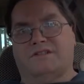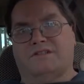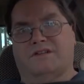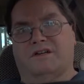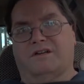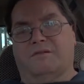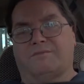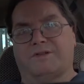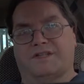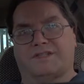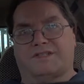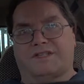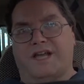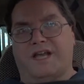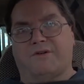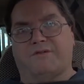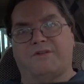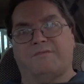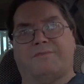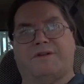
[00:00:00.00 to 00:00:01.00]
A
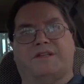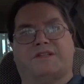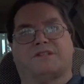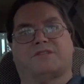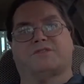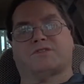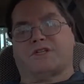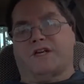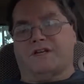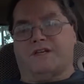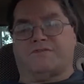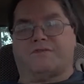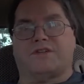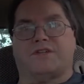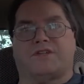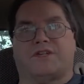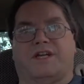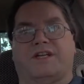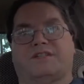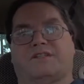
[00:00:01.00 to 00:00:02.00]
sanguine pencil. It's got different
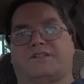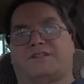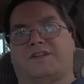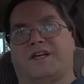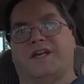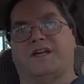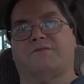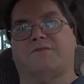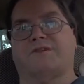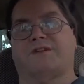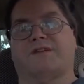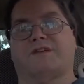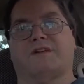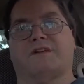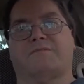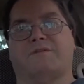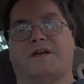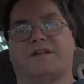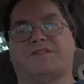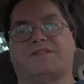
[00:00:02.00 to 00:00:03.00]
shades of sanguine
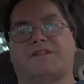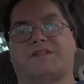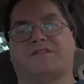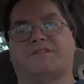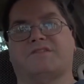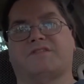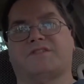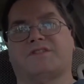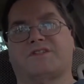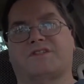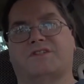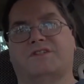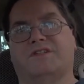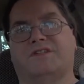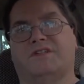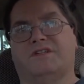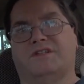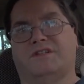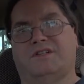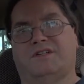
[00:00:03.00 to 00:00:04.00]
pastels.
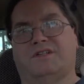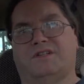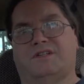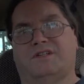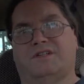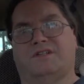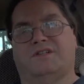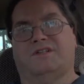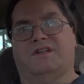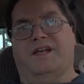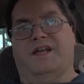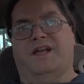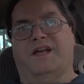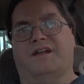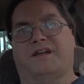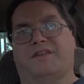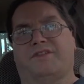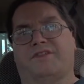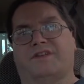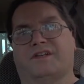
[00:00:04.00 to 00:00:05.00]
And
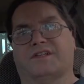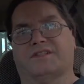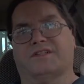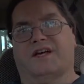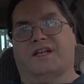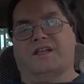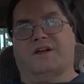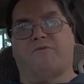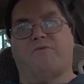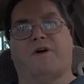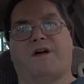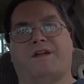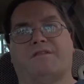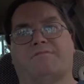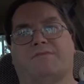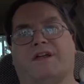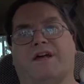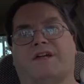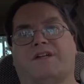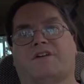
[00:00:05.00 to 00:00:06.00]
I think it's got like white and
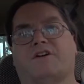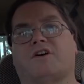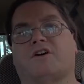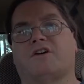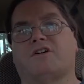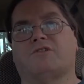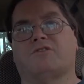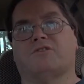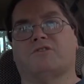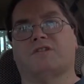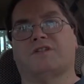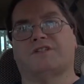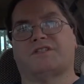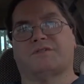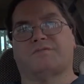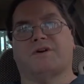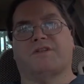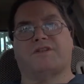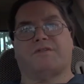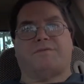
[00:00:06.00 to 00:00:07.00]
black charcoal and
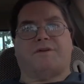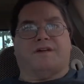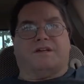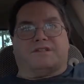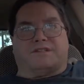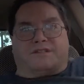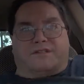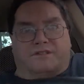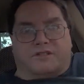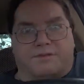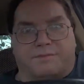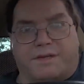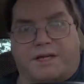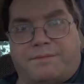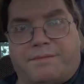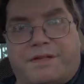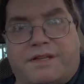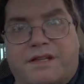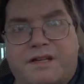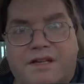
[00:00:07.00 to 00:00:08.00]
some other pastels.
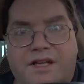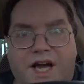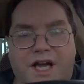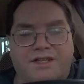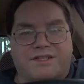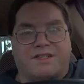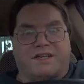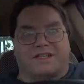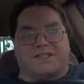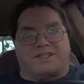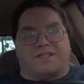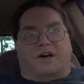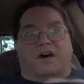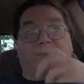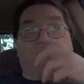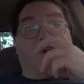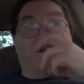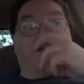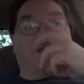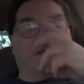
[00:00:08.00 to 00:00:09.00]
But I saw
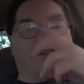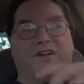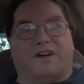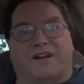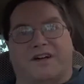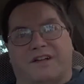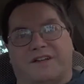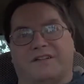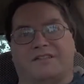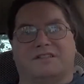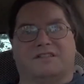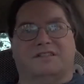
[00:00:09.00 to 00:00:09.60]
that online.